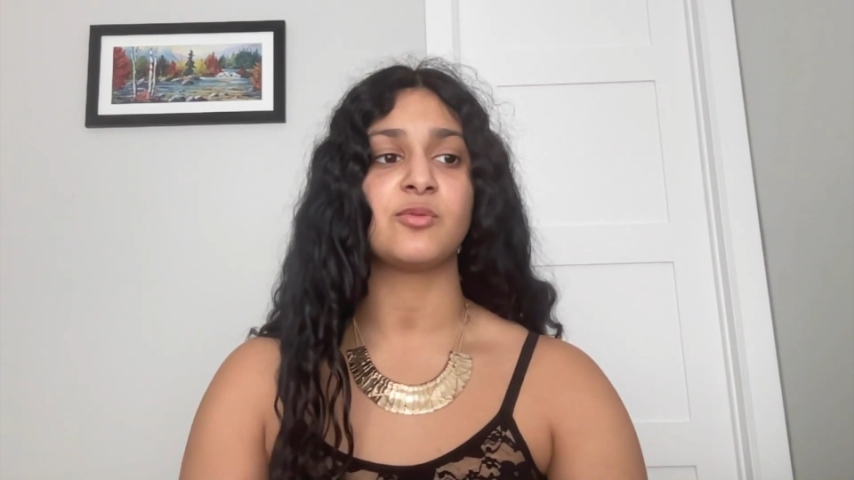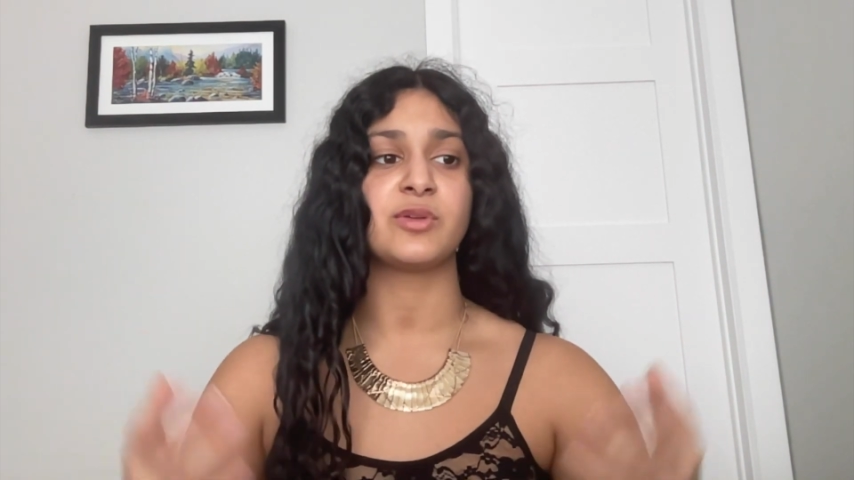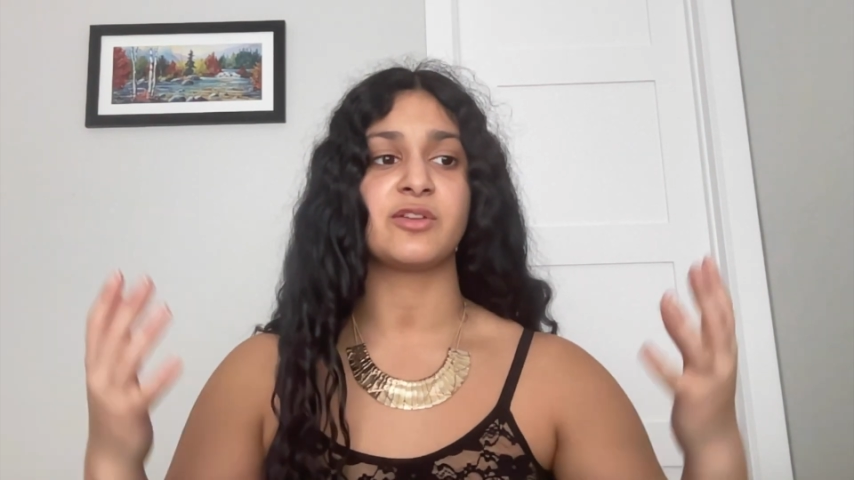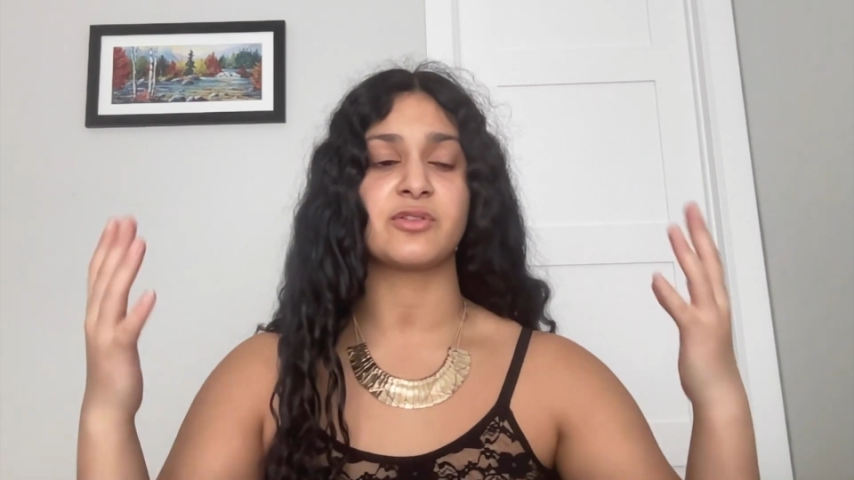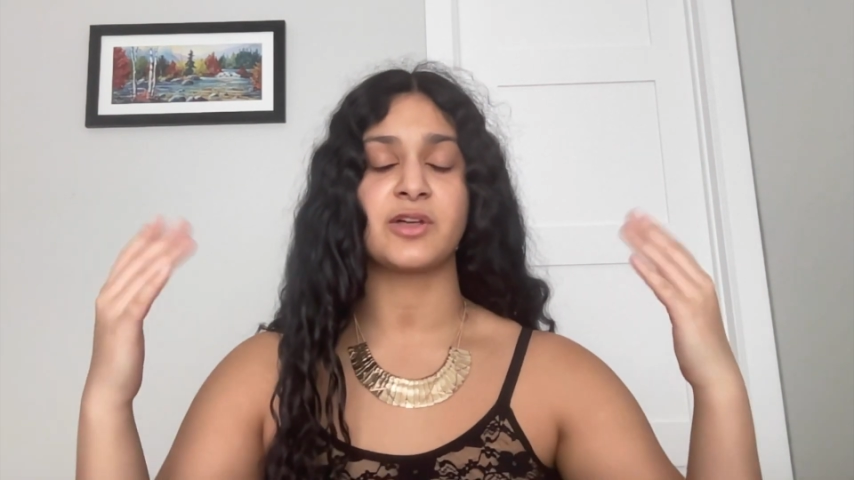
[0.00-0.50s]
with
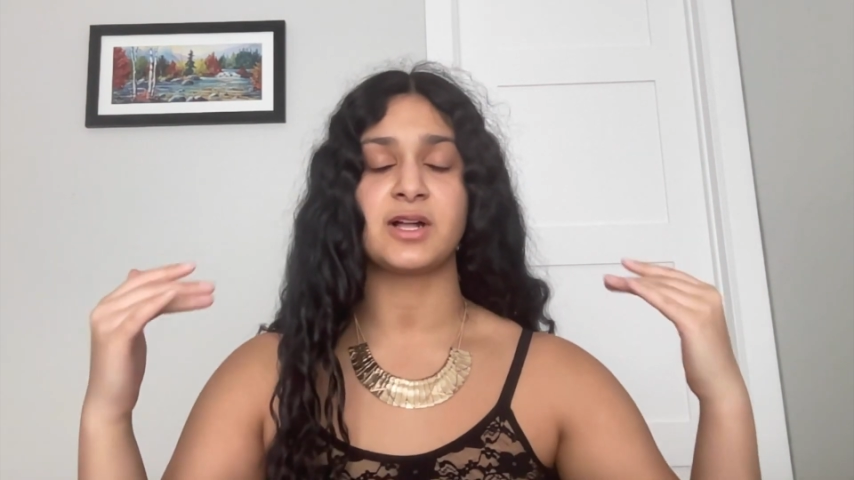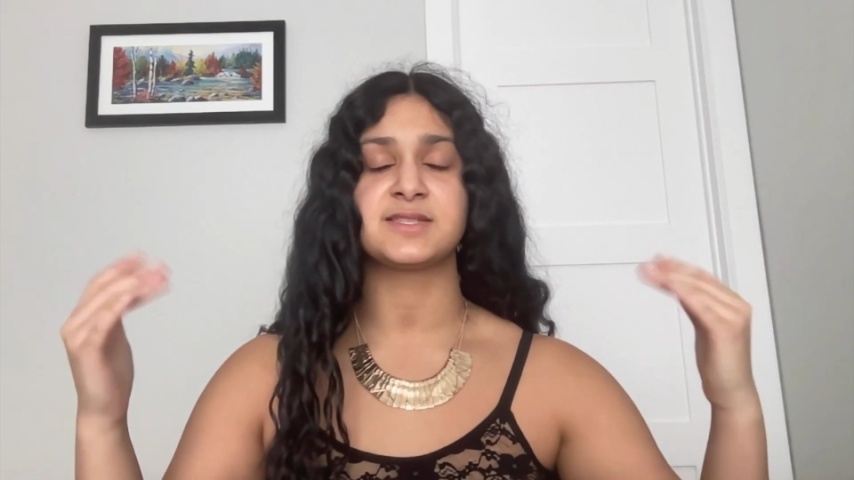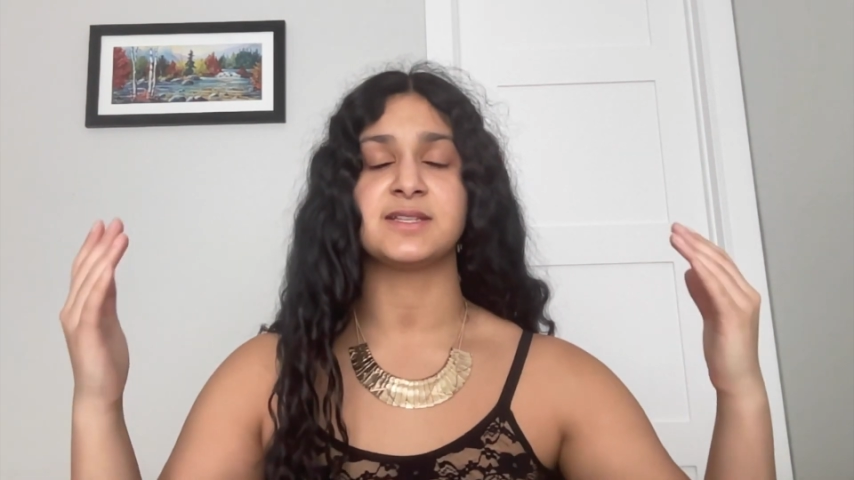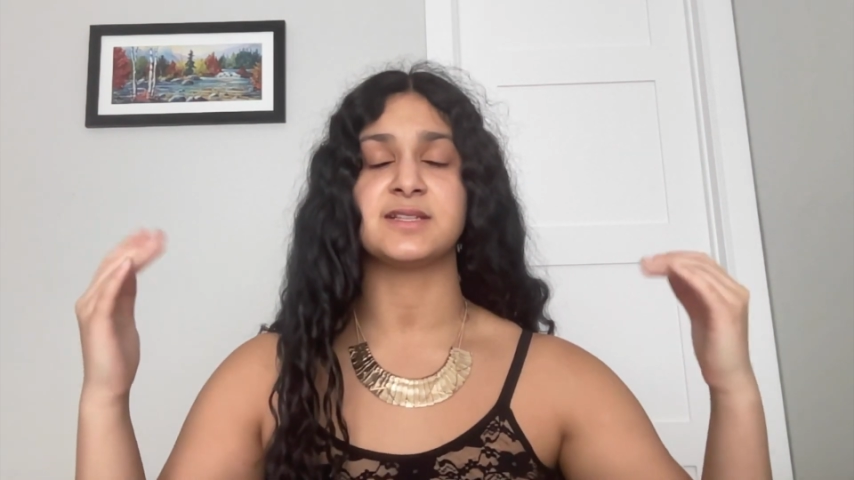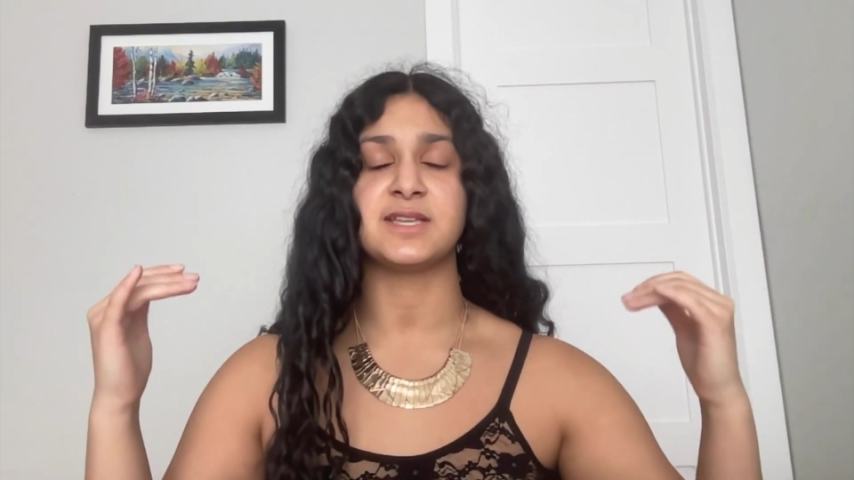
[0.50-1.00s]
your thoughts
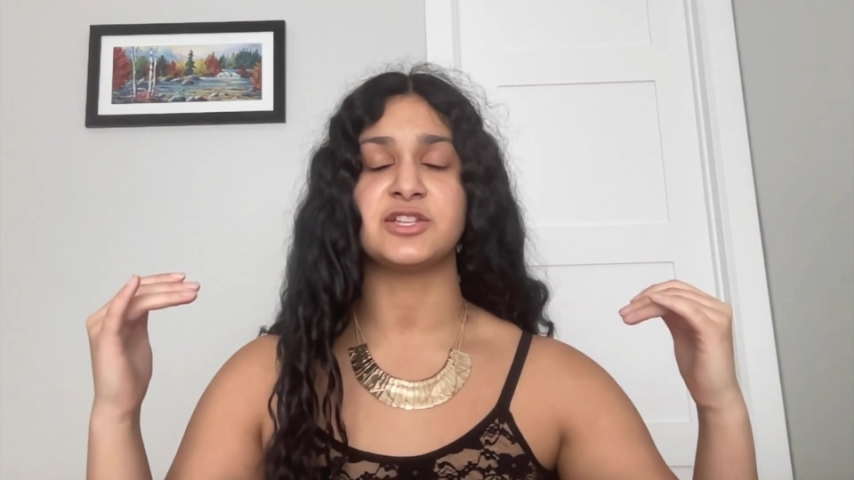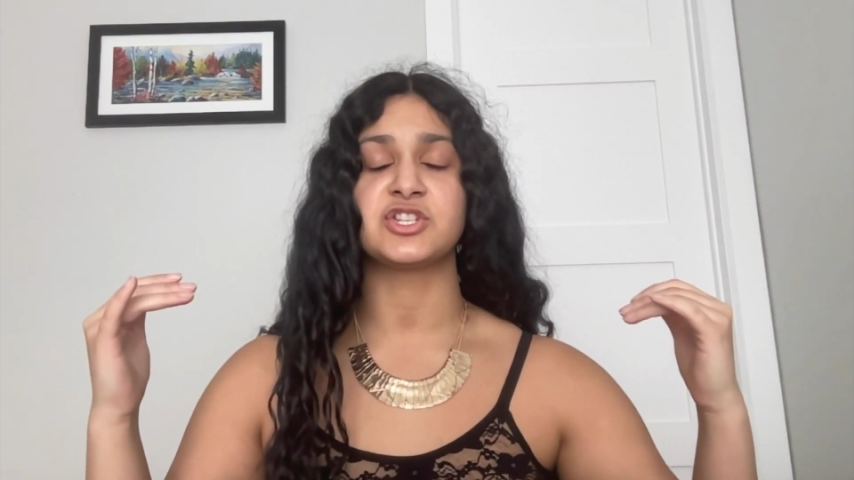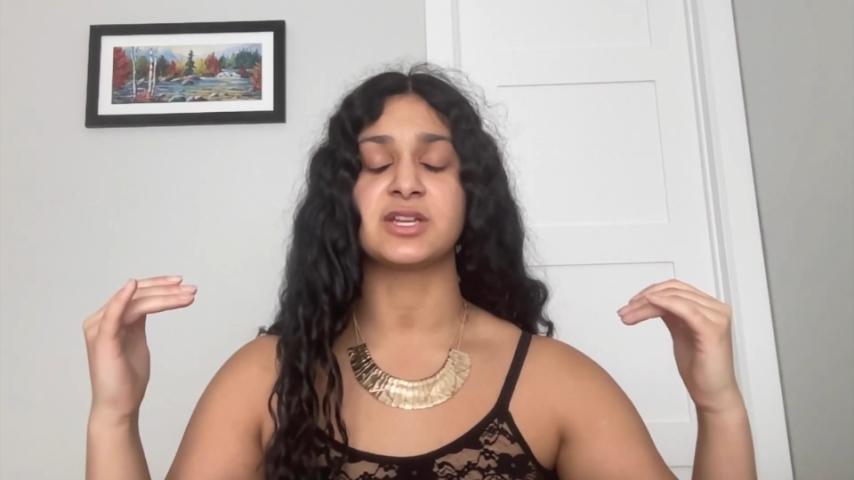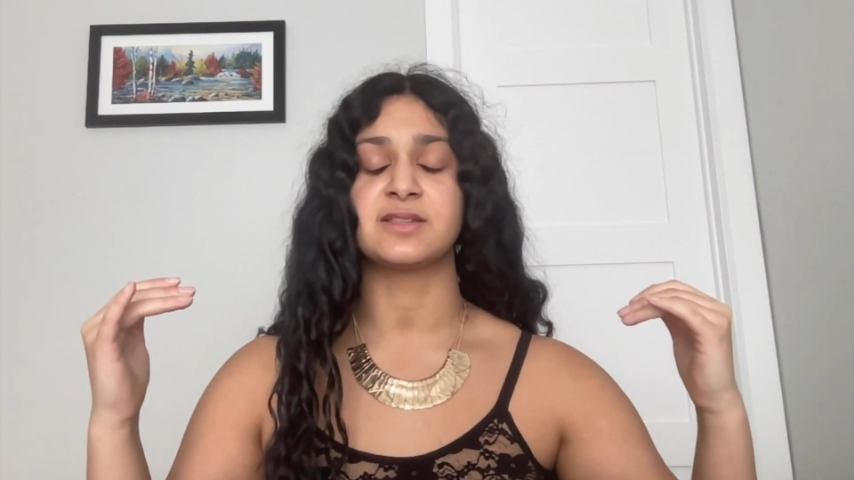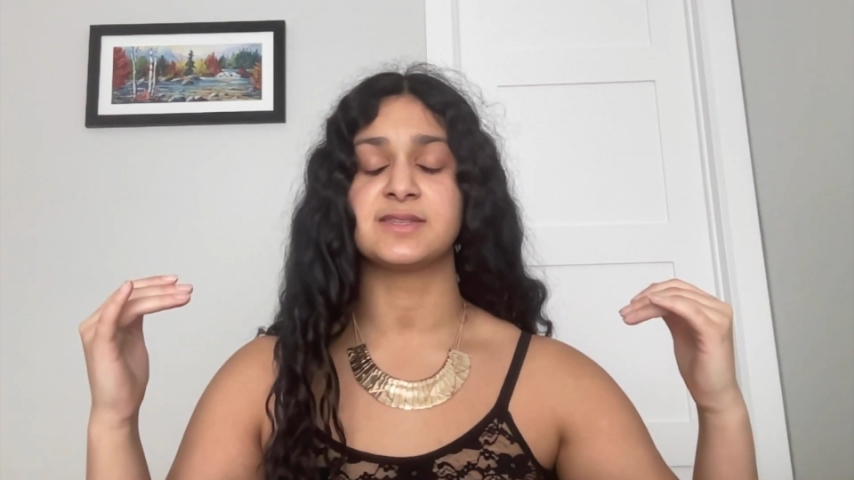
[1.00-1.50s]
and
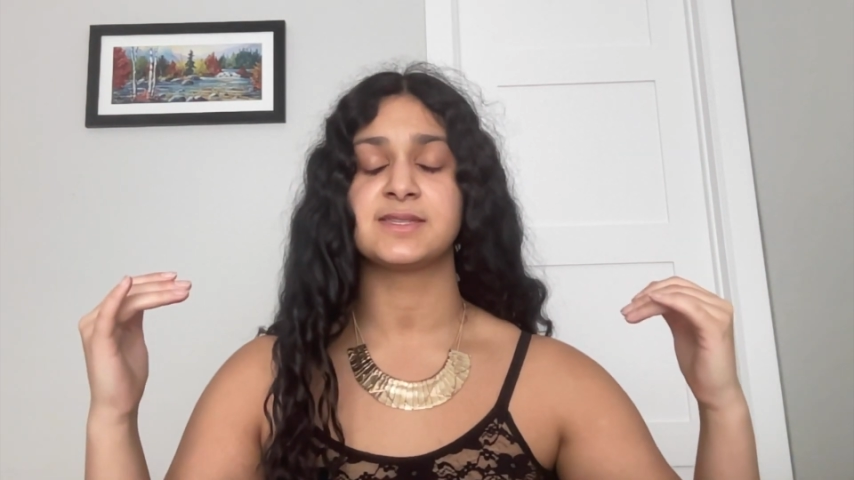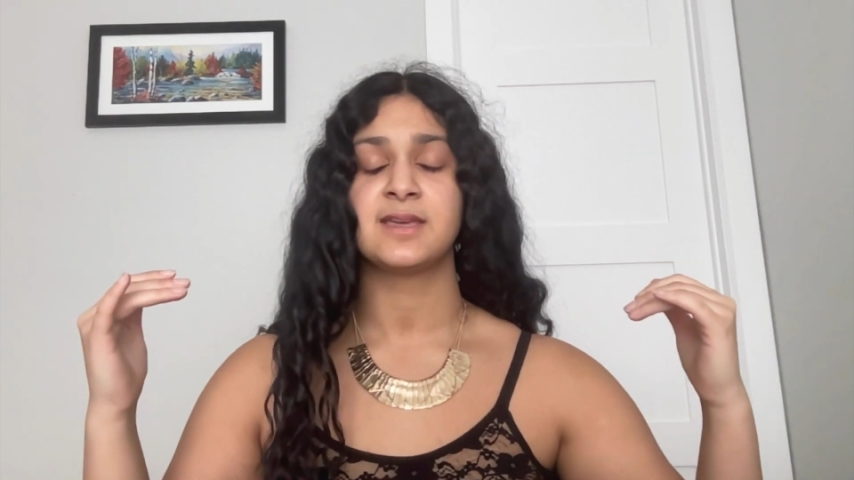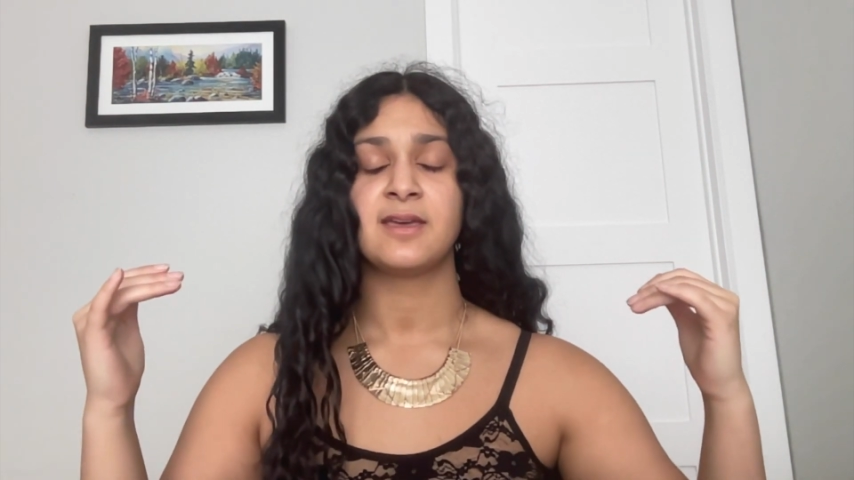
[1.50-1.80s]
intentions,